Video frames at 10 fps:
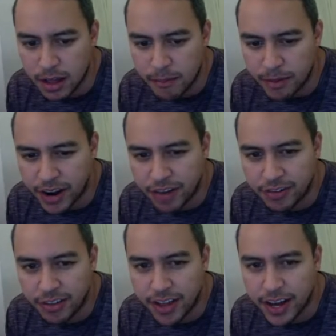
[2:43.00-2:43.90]
But
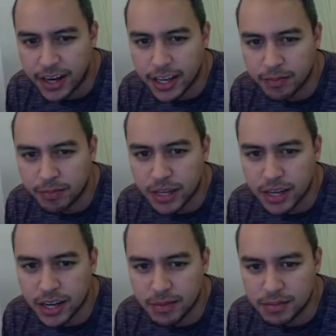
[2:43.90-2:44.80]
after that, it
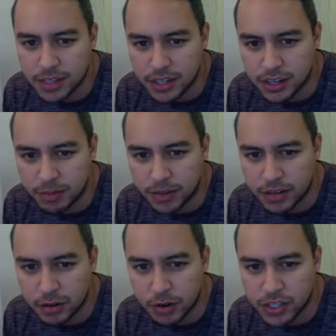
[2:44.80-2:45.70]
becomes a little bit
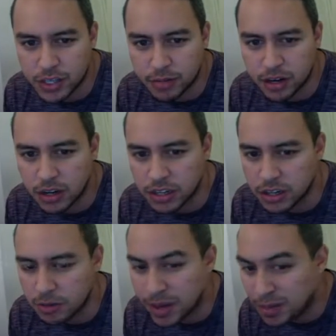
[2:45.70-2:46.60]
of a question mark.
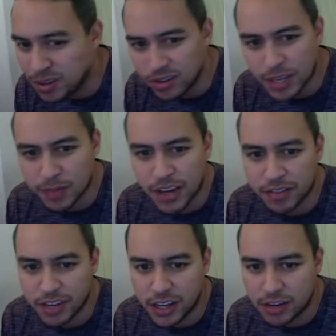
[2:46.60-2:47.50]
Maybe you keep
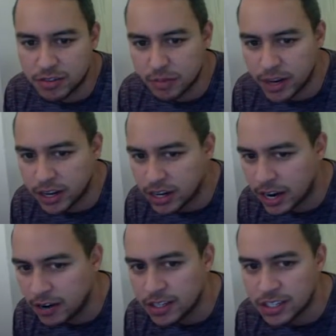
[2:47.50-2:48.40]
Kevin Love, depending on
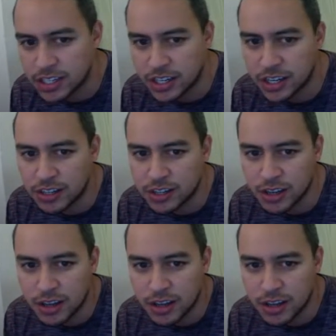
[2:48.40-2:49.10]
how his year goes.